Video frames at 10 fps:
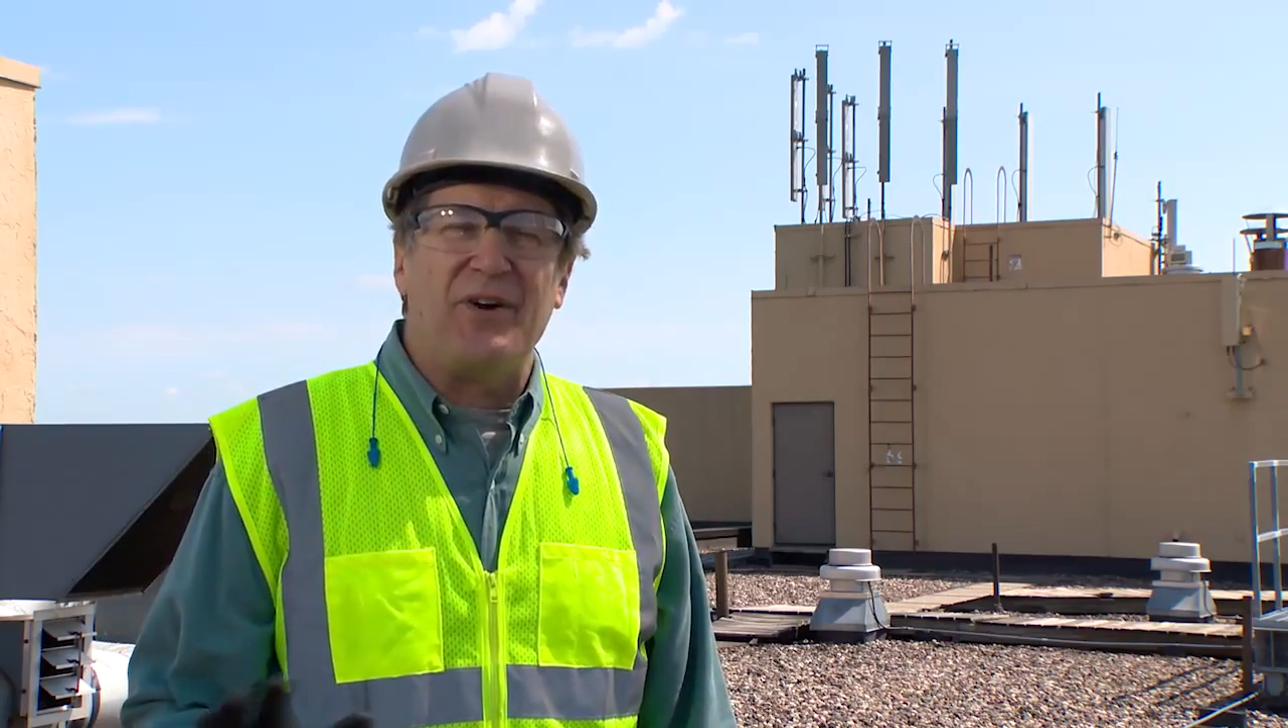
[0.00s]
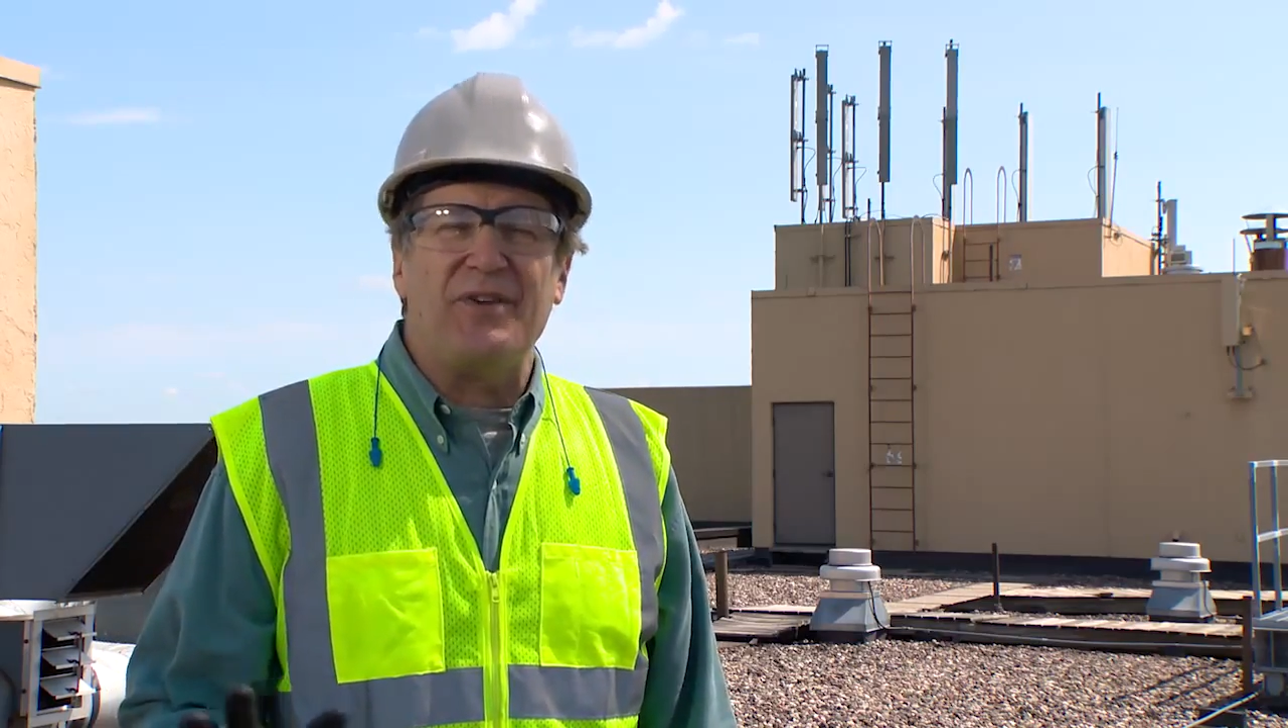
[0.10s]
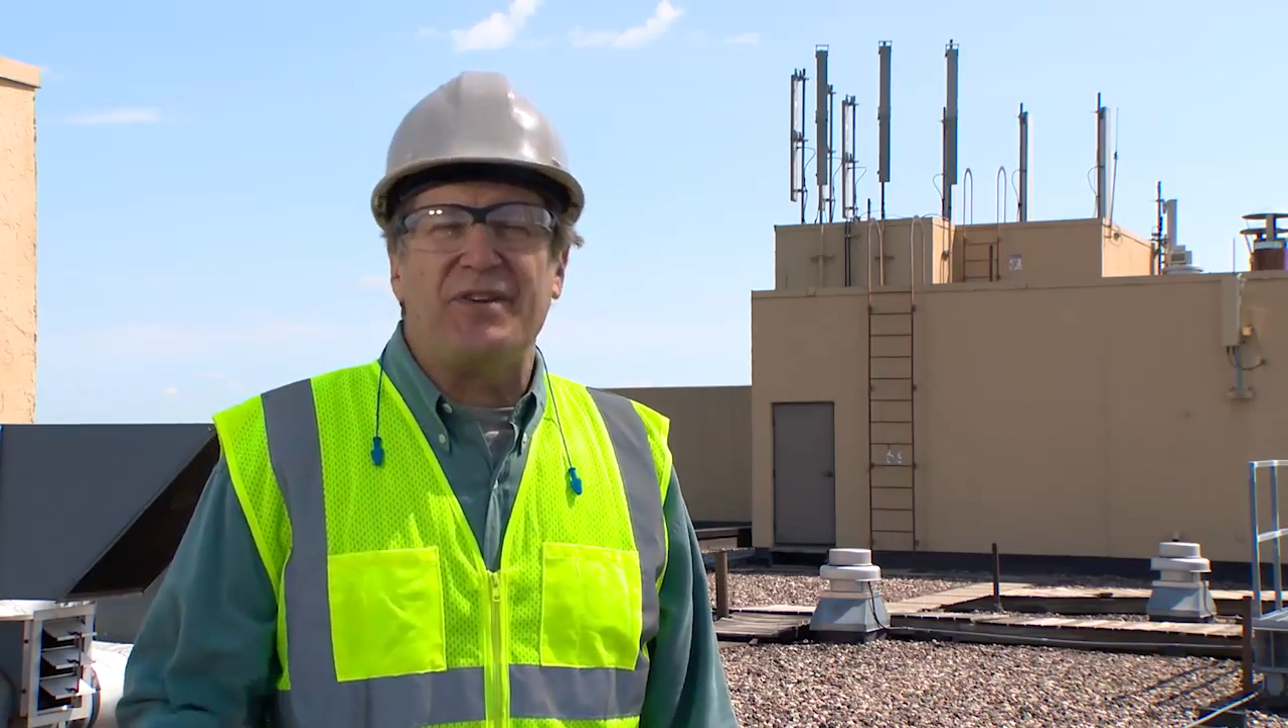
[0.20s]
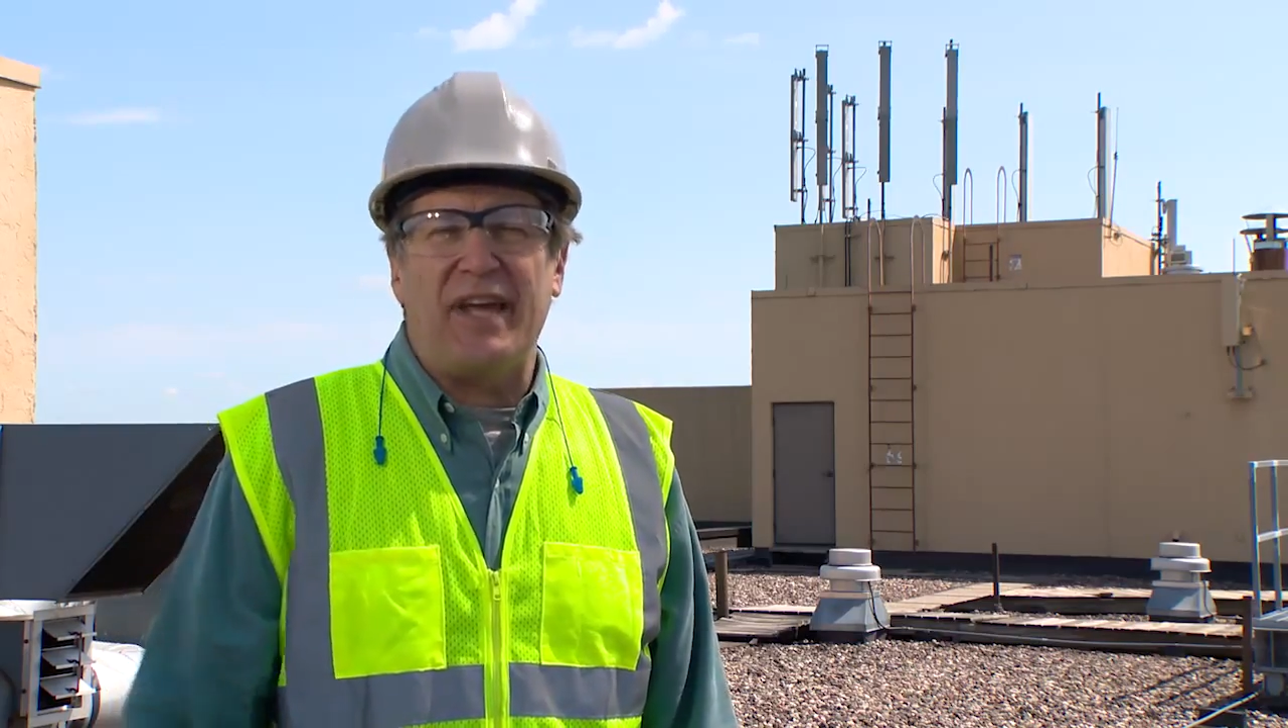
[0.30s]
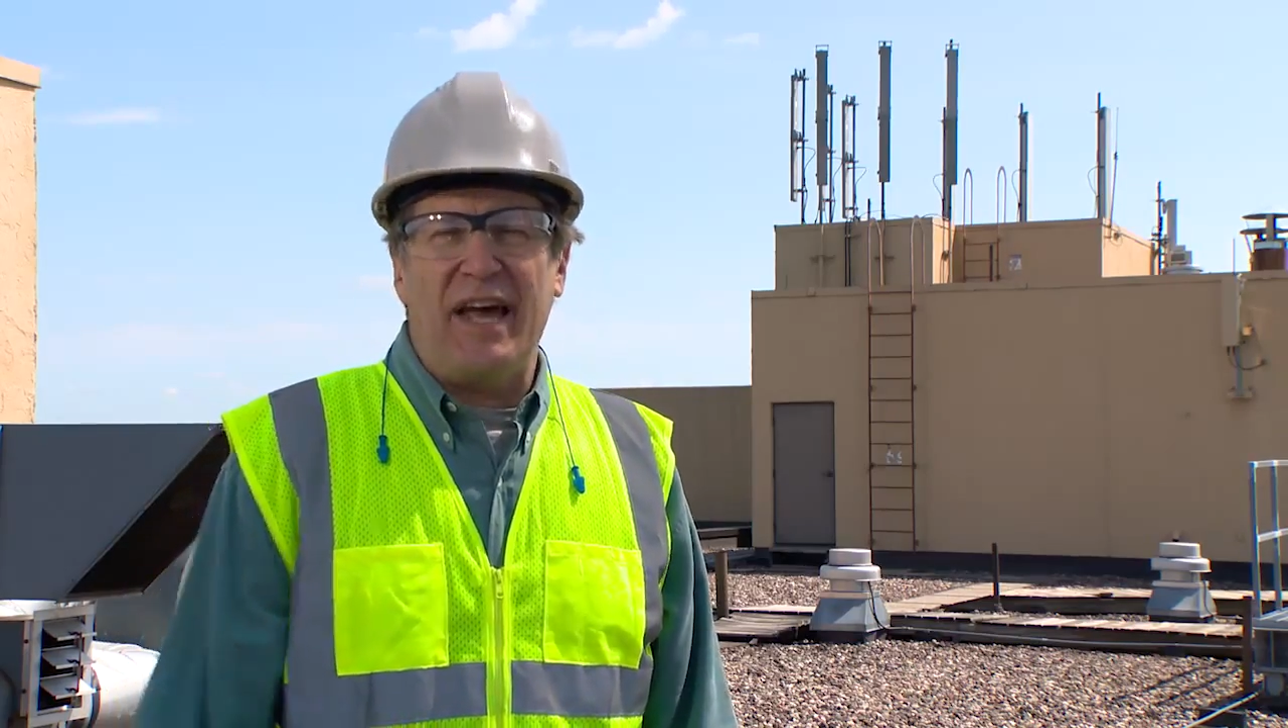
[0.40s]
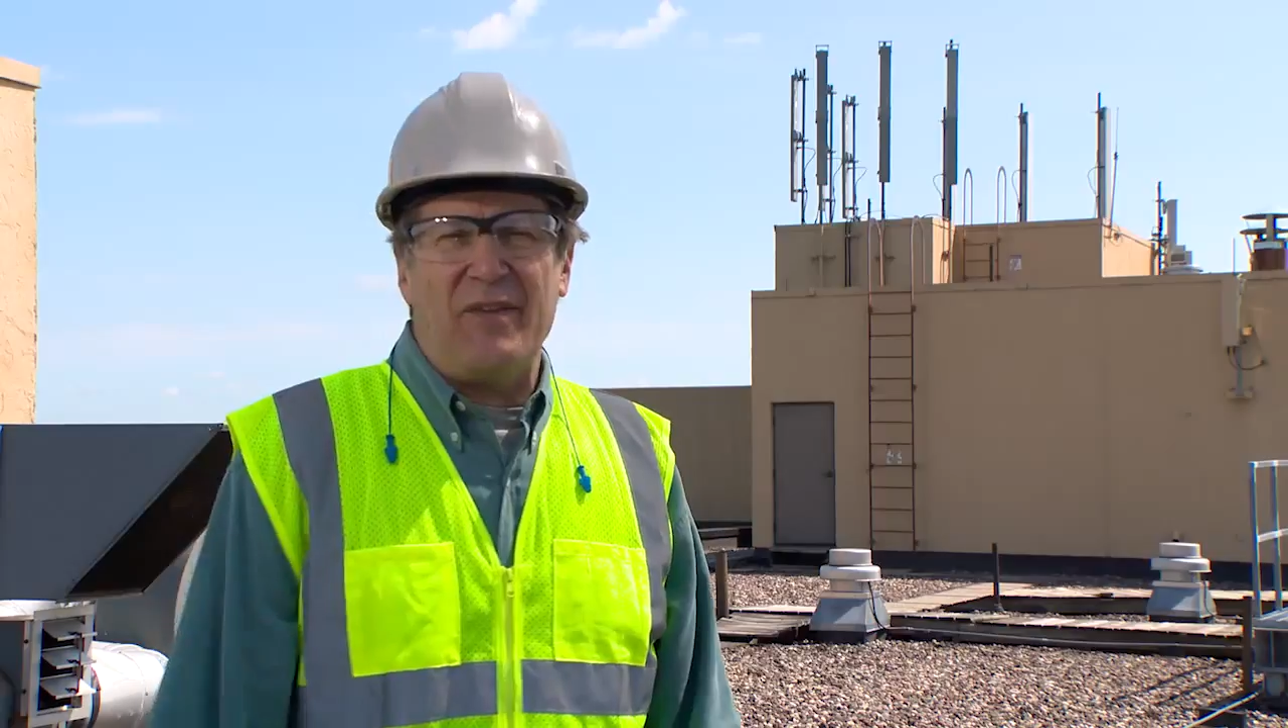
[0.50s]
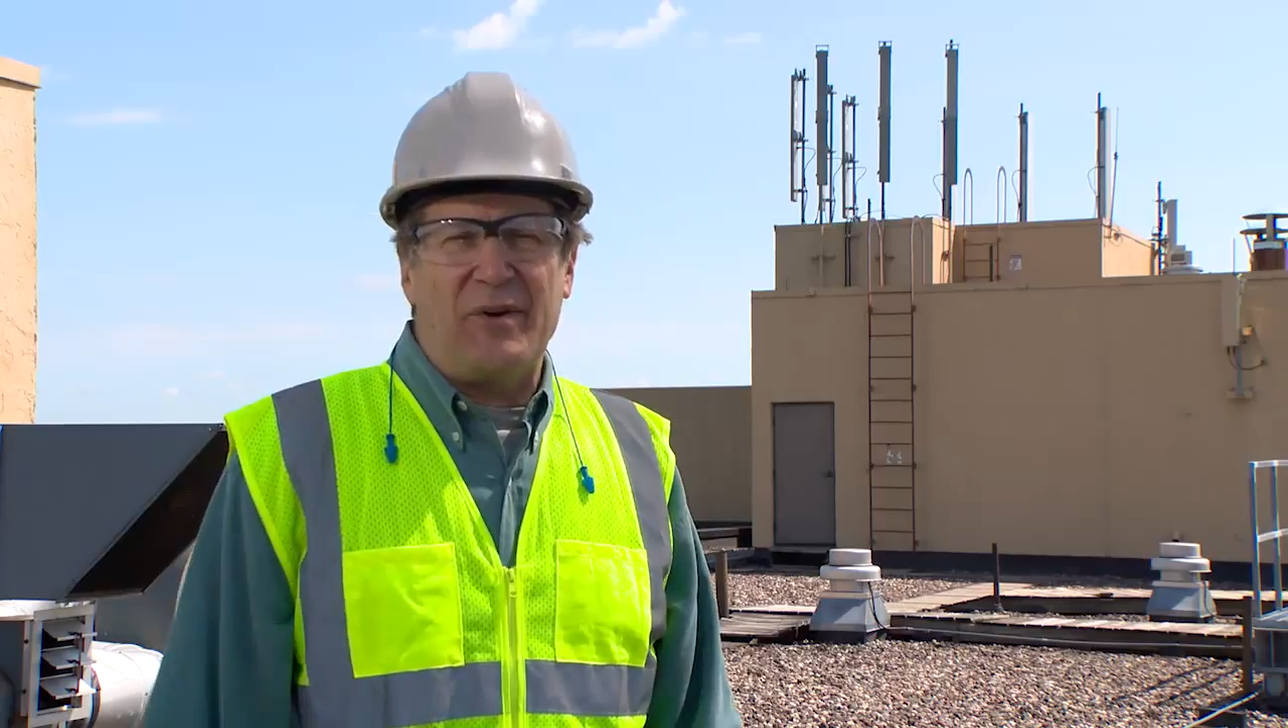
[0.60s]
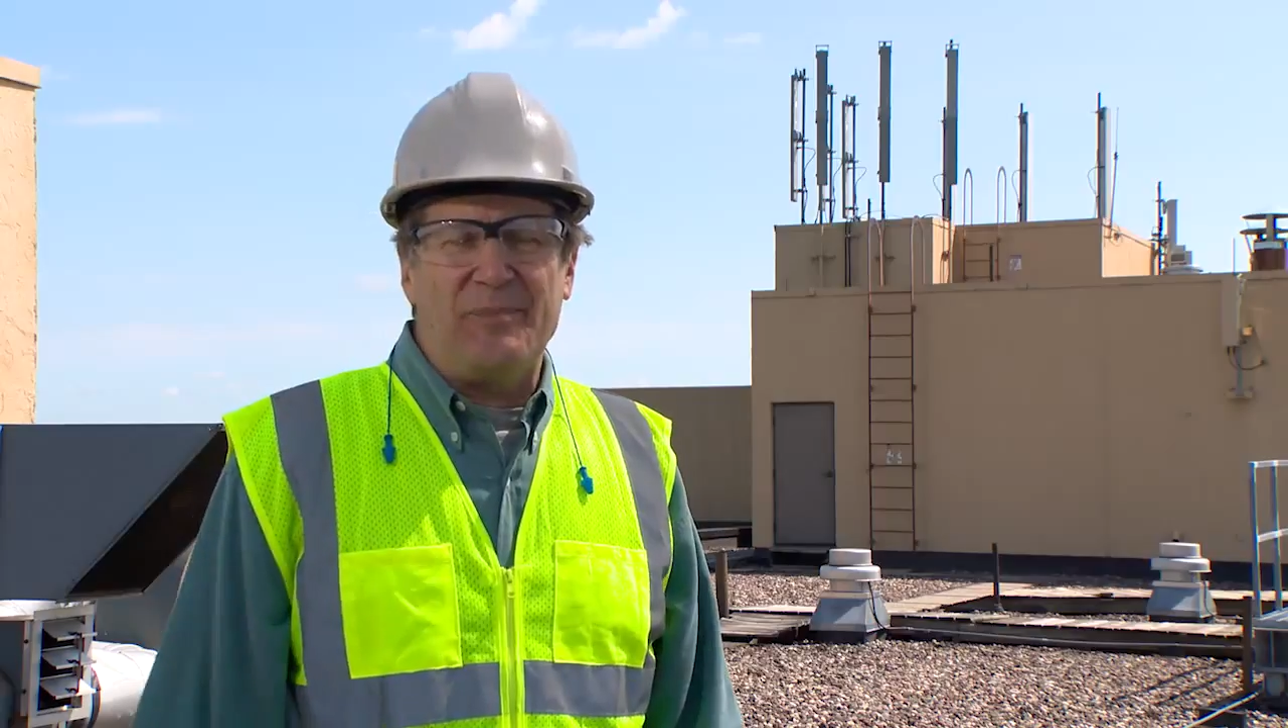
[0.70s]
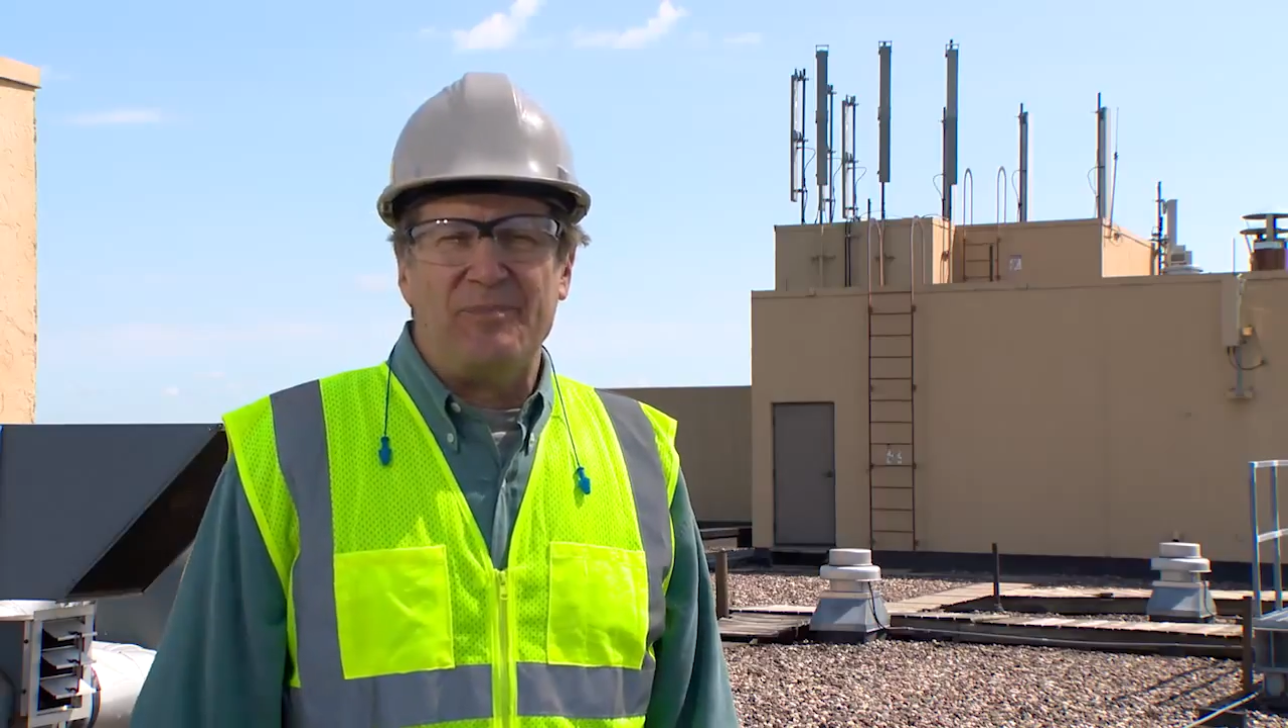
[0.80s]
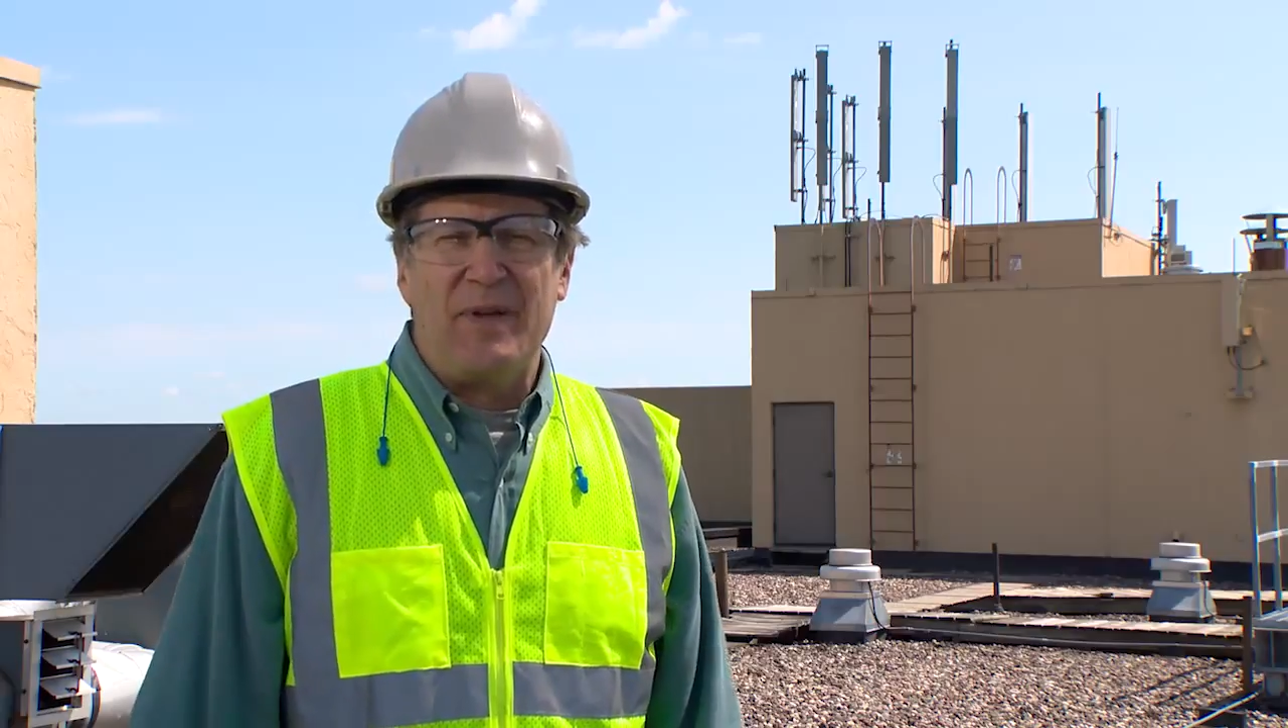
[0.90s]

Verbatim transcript: altogether.